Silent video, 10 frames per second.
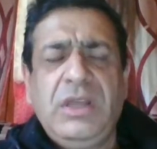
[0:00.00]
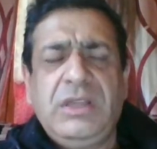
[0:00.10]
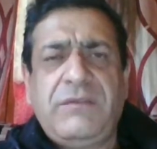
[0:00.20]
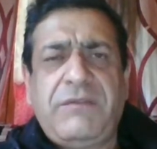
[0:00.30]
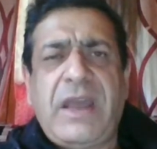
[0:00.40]

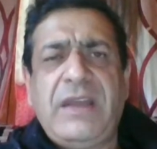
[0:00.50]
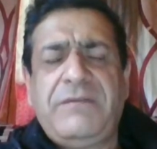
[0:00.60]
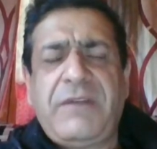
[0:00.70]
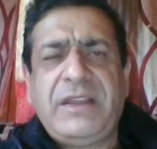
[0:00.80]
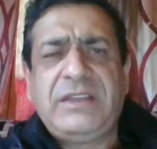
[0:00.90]
the
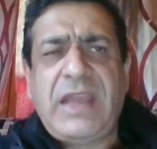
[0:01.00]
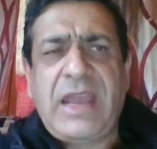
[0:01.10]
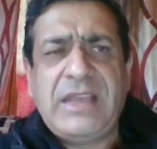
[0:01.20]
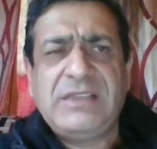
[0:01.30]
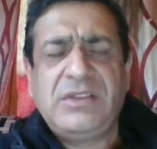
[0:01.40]
firefight
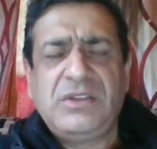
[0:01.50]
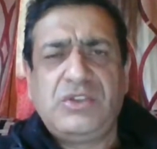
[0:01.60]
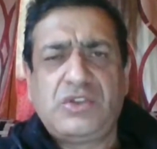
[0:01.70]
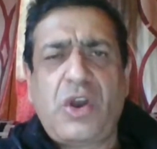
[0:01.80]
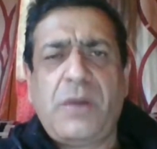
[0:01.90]
has
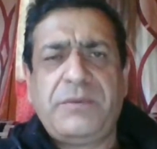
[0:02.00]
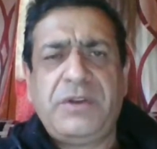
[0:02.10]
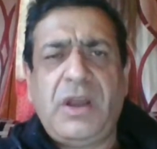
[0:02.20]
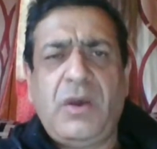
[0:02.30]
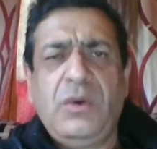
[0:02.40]
stopped.
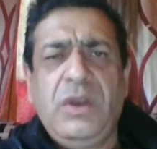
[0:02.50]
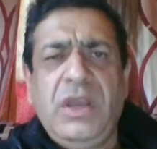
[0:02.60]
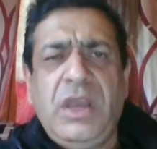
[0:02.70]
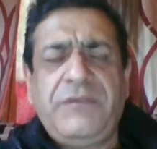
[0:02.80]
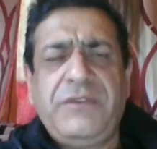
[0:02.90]
Now,
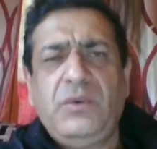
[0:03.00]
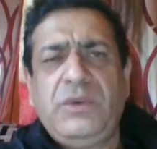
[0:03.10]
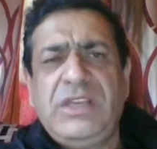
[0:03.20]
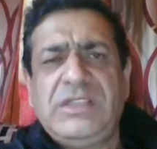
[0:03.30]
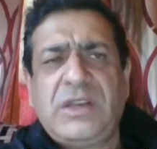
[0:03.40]
a few
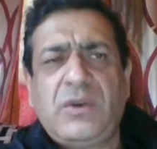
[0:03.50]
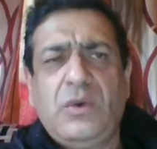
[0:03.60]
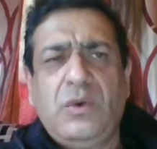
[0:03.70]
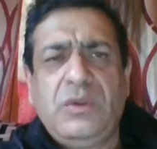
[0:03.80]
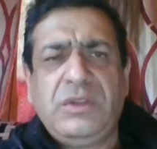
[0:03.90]
days
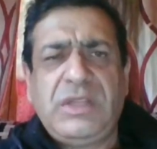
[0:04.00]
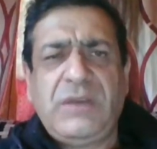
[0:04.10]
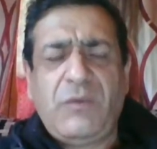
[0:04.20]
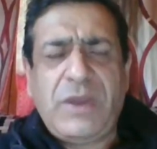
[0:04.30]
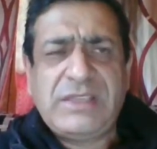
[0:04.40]
ago, there
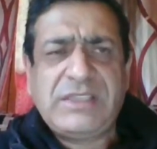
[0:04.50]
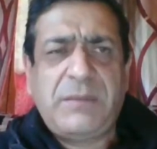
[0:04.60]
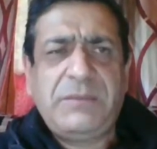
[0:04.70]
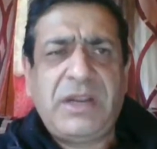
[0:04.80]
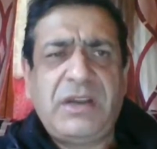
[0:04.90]
were
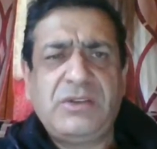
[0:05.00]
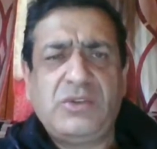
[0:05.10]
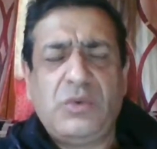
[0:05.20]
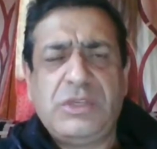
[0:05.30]
some terrorists who were